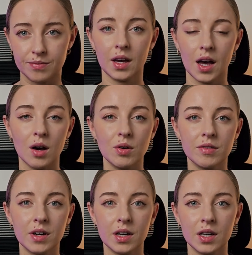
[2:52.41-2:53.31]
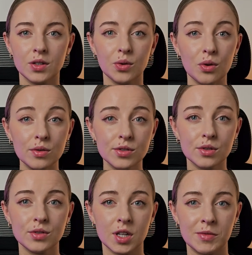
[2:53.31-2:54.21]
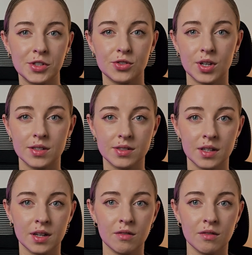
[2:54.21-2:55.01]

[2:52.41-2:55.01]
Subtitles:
However, it also demonstrates the